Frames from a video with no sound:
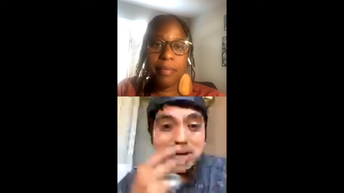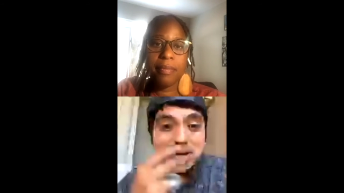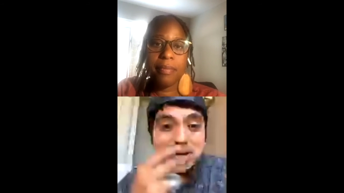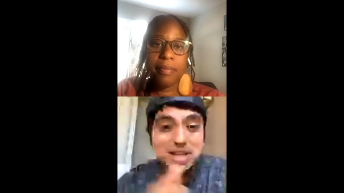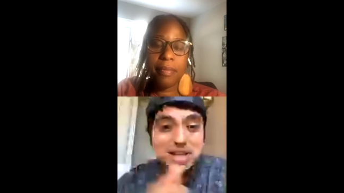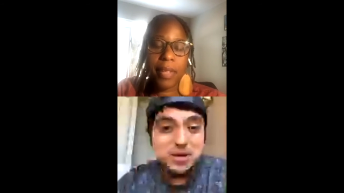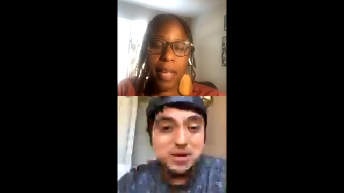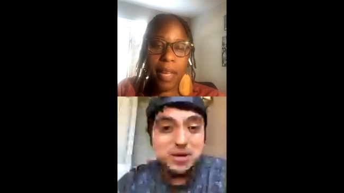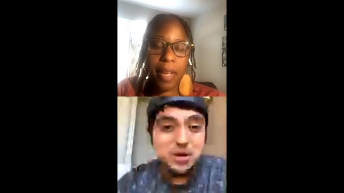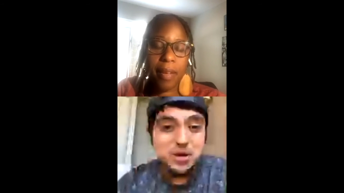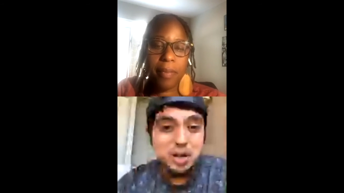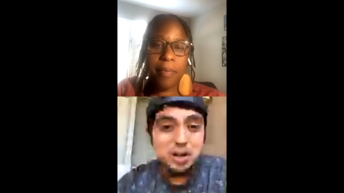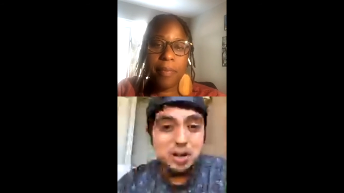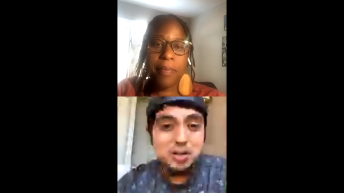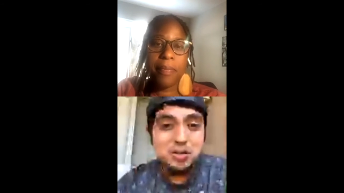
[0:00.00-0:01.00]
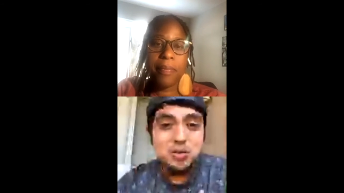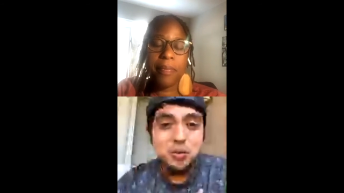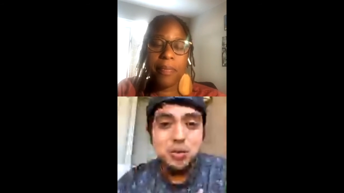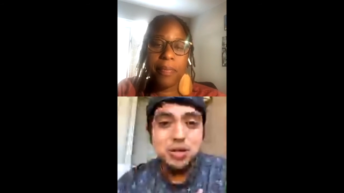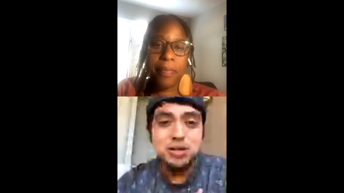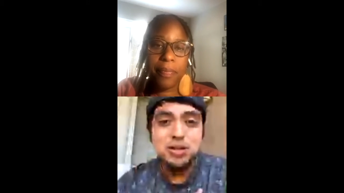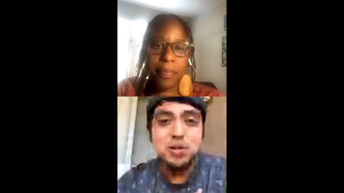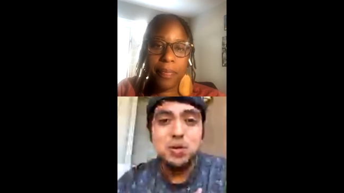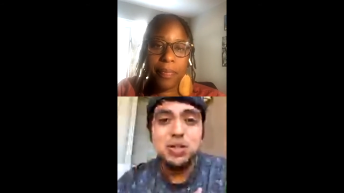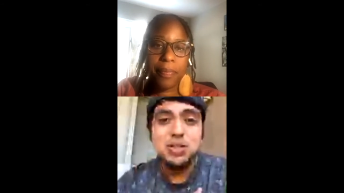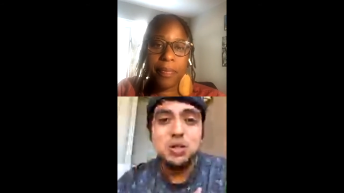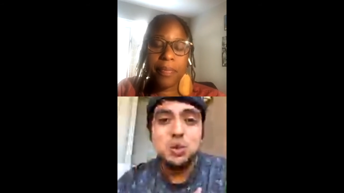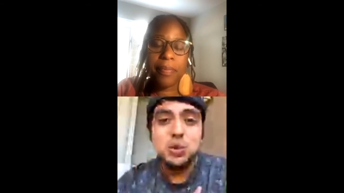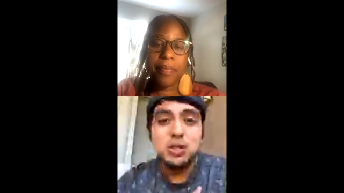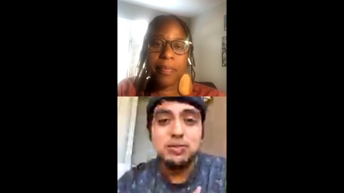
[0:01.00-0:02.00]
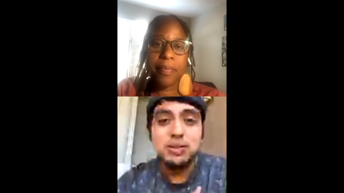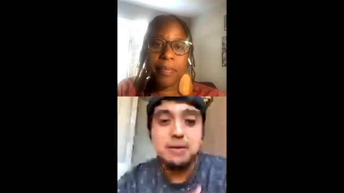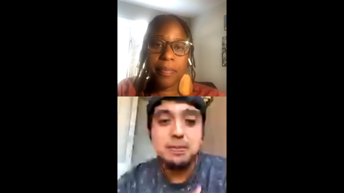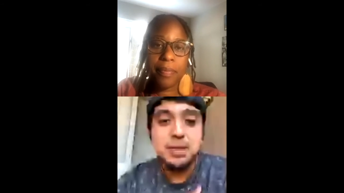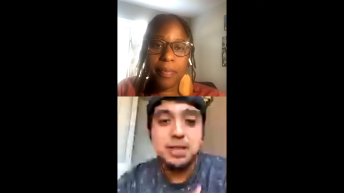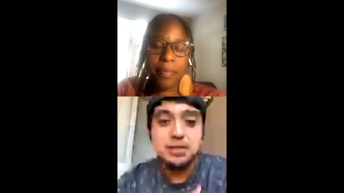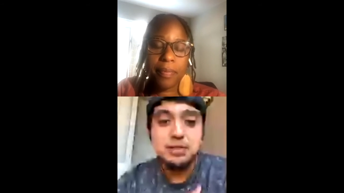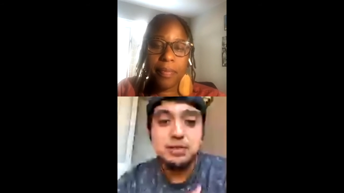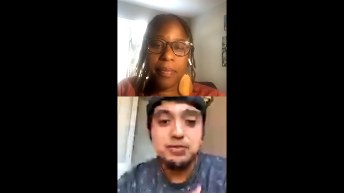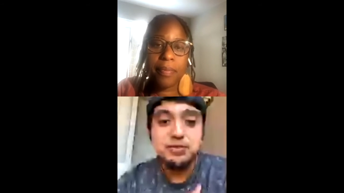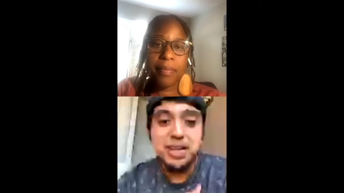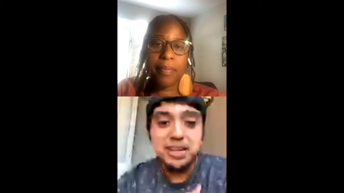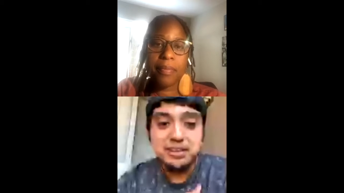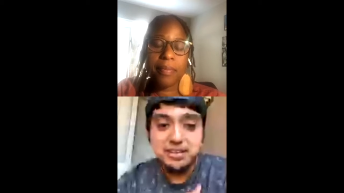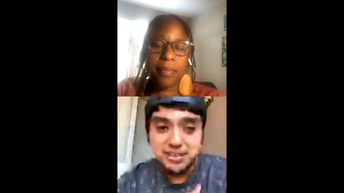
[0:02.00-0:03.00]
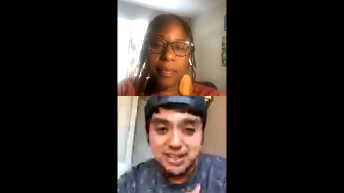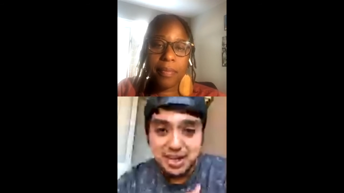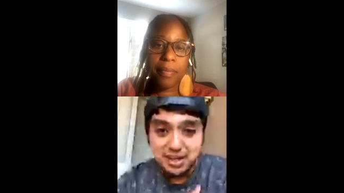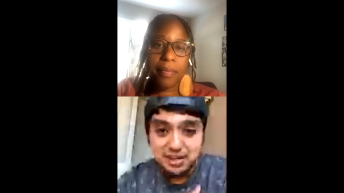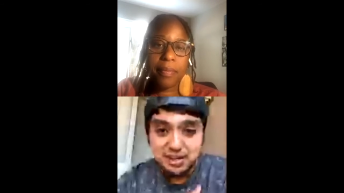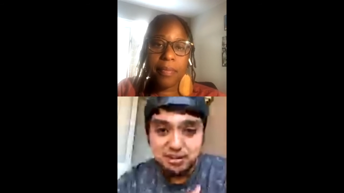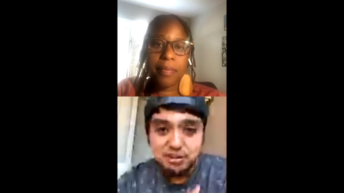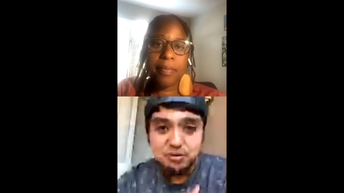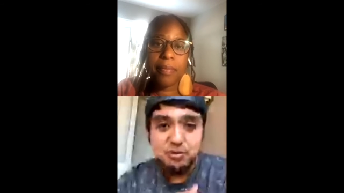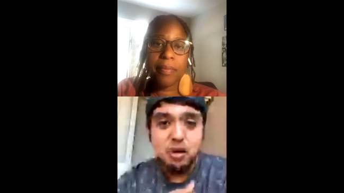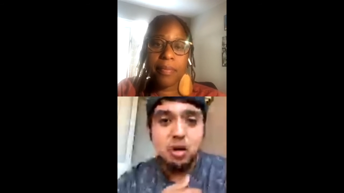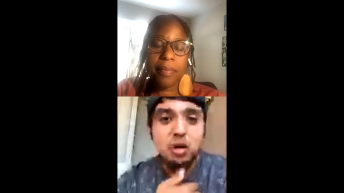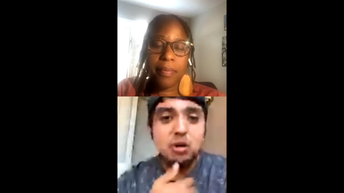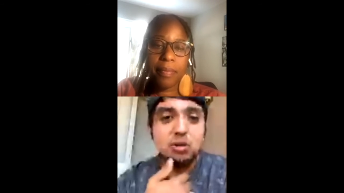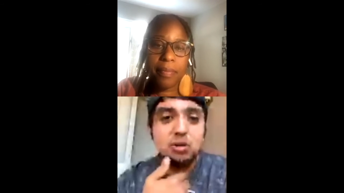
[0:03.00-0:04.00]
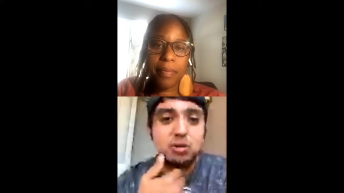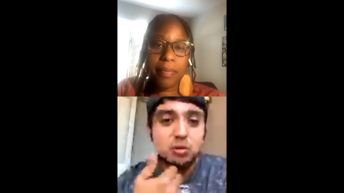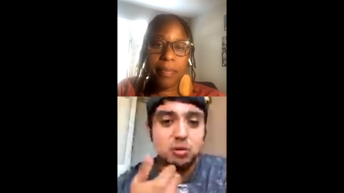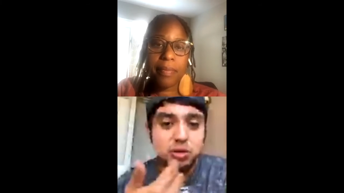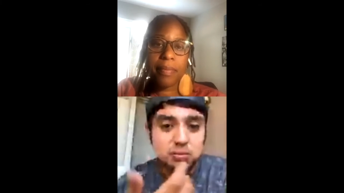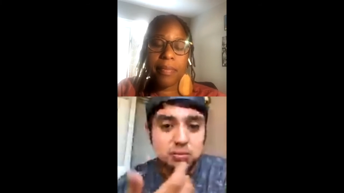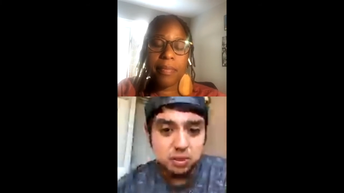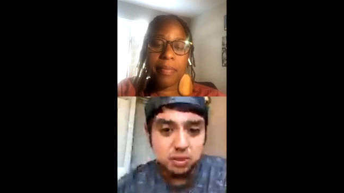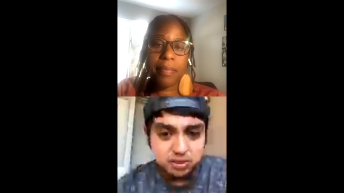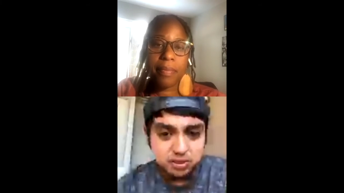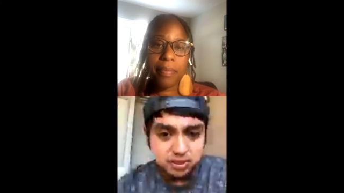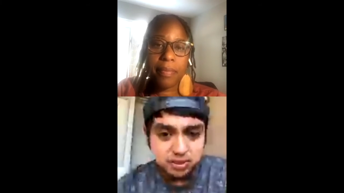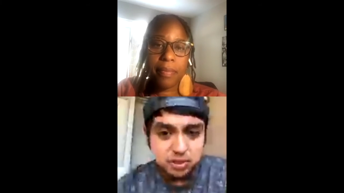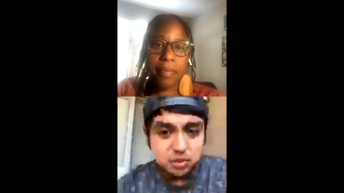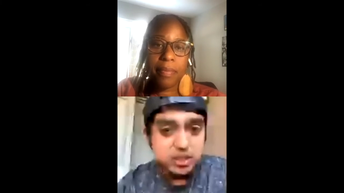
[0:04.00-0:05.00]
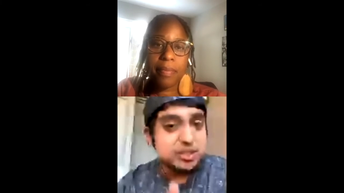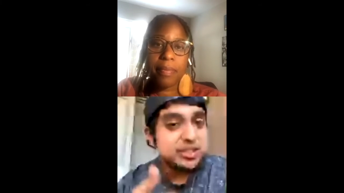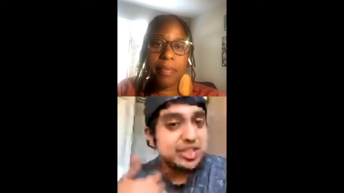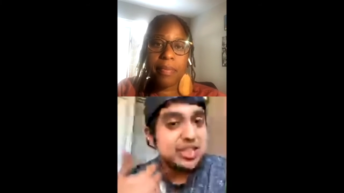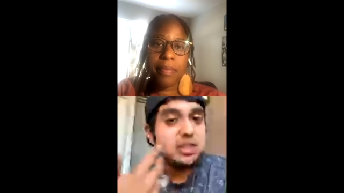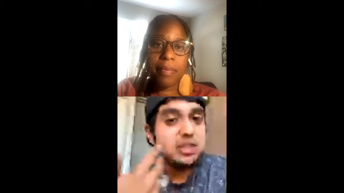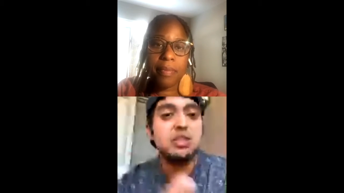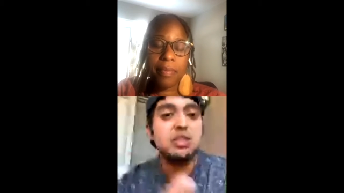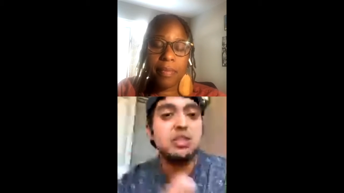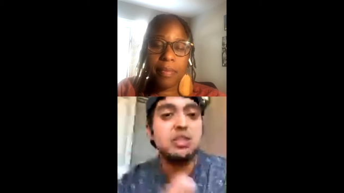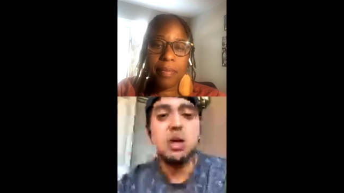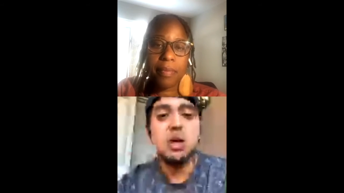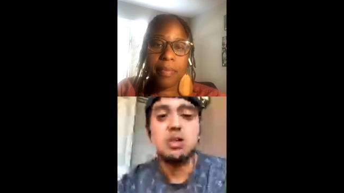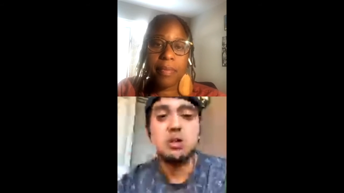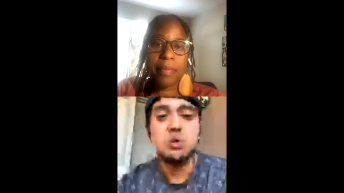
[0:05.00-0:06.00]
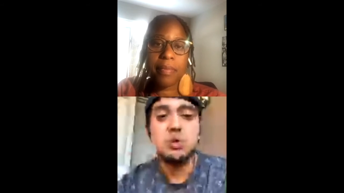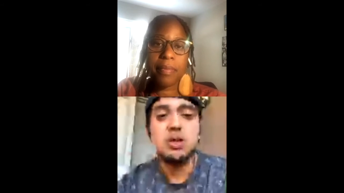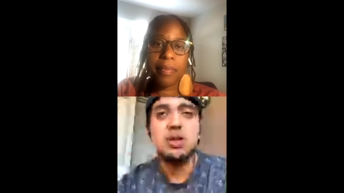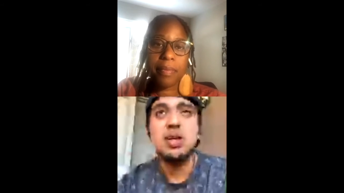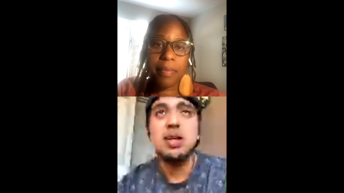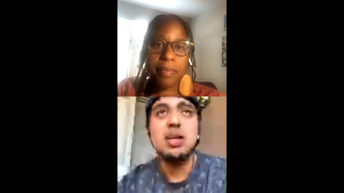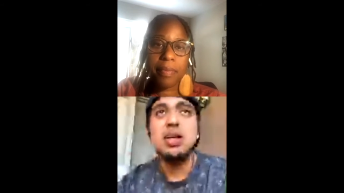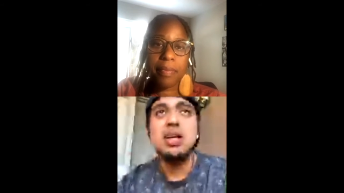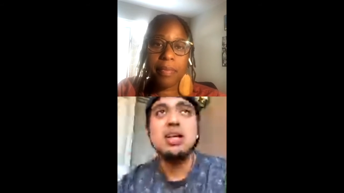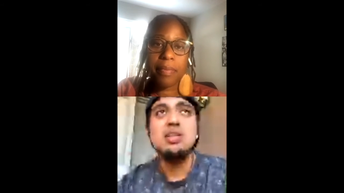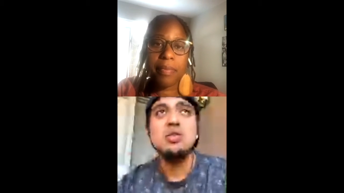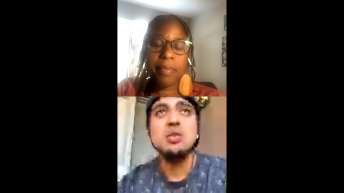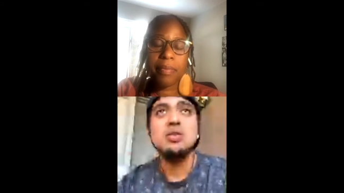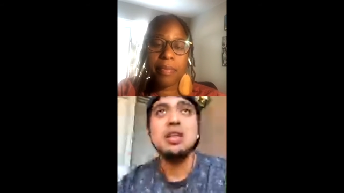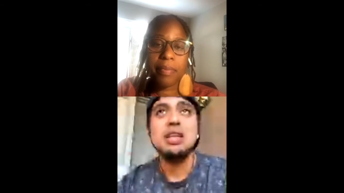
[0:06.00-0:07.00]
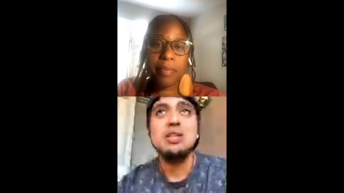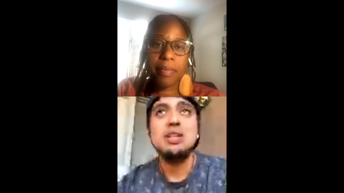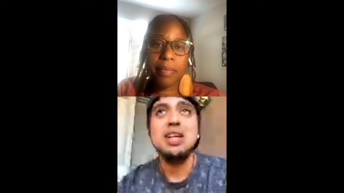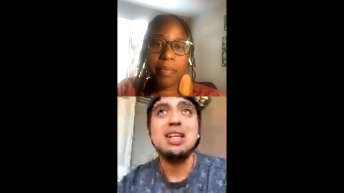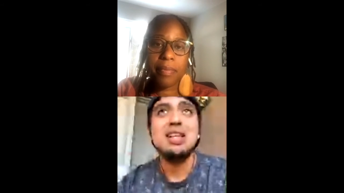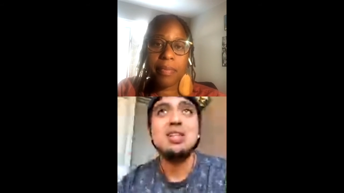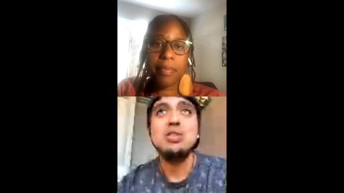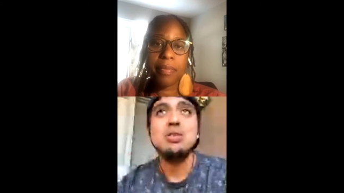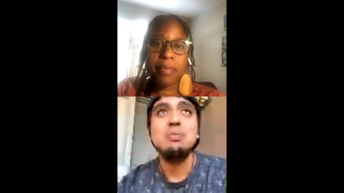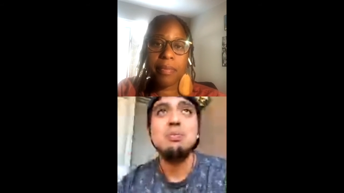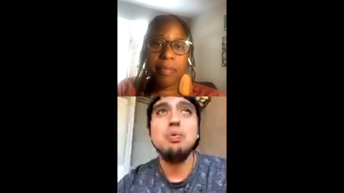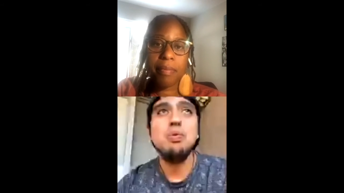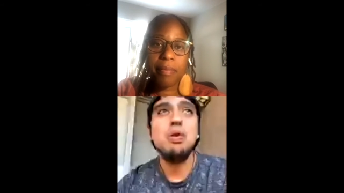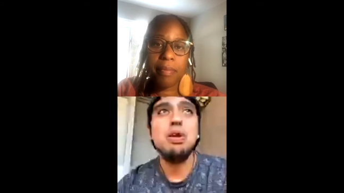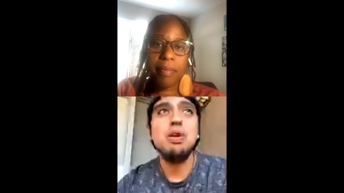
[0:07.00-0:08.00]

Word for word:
Speaker 1: you yeah. know, you know what to do intuitively because you face a challenge, you've gone through the muds, and you continue to walk through it. So it's like you get to the point